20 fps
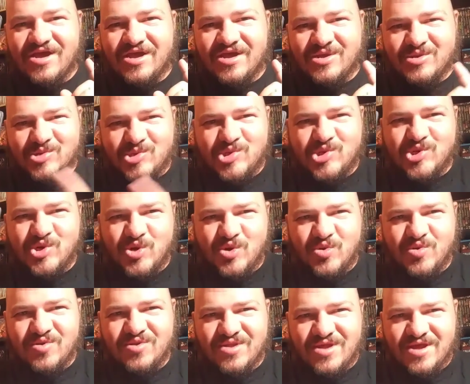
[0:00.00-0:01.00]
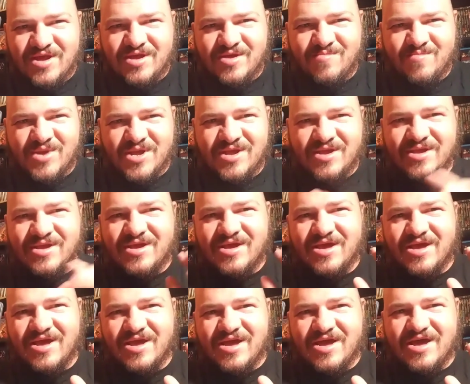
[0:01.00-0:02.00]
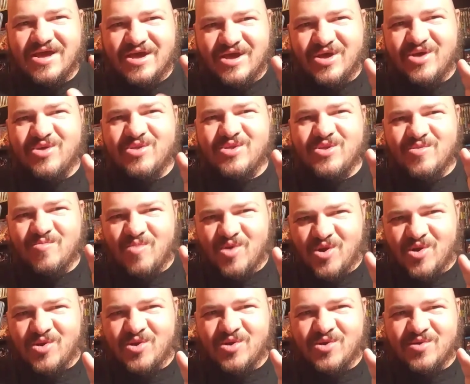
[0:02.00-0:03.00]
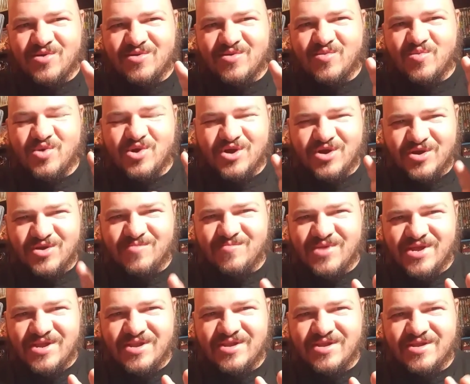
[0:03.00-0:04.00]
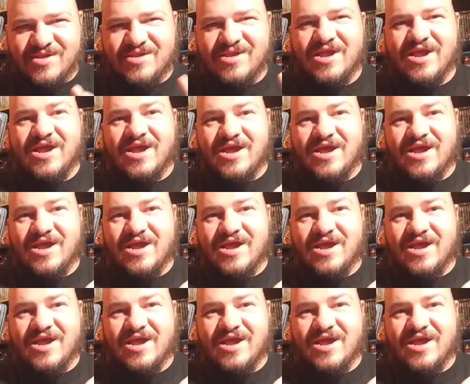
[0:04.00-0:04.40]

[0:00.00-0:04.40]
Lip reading: and shows Amy how the murders were committed